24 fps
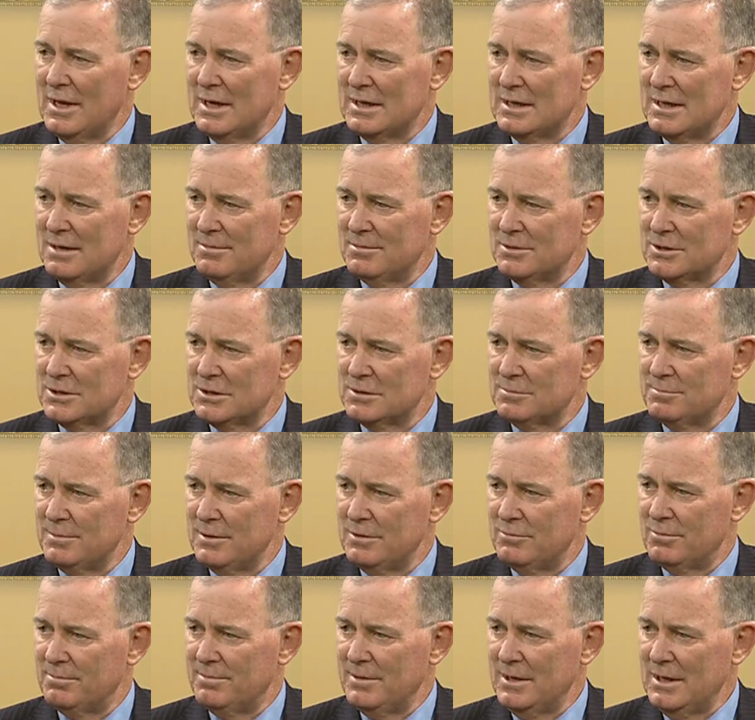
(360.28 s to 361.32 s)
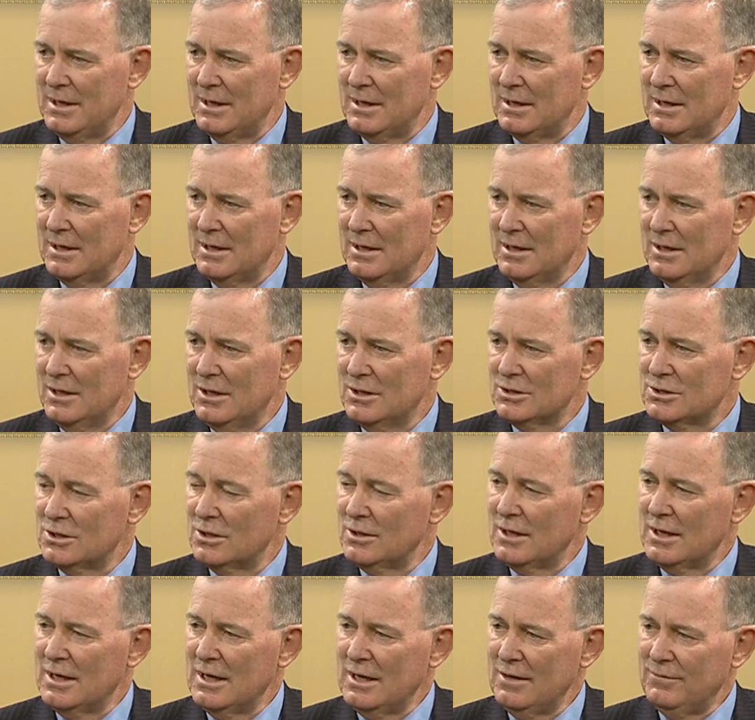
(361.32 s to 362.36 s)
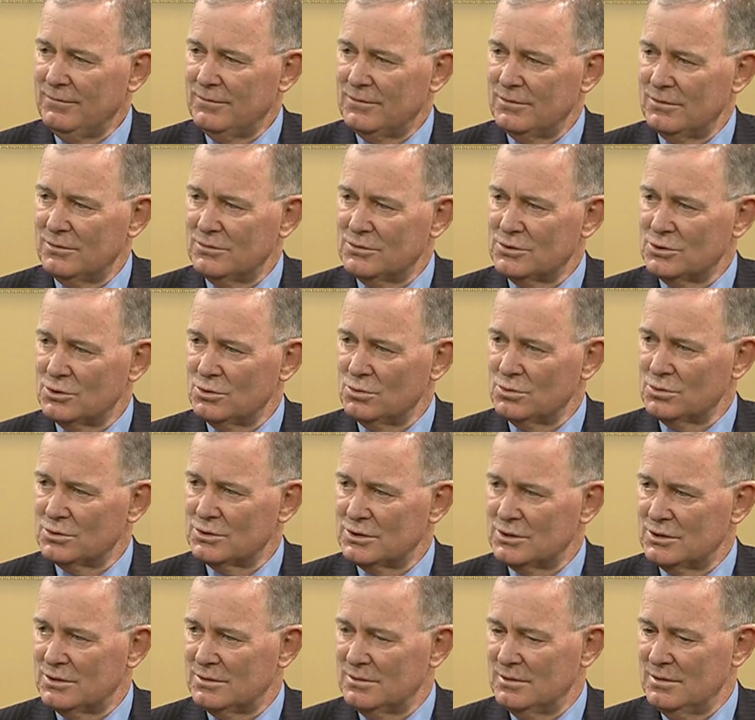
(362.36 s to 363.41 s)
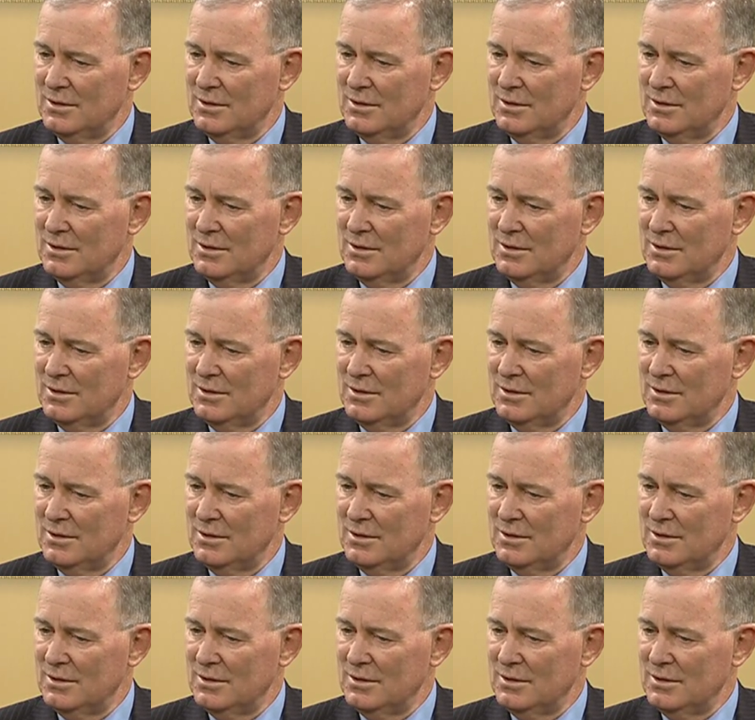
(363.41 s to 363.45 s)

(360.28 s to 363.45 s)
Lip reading: that damage has been repaired. So they have to source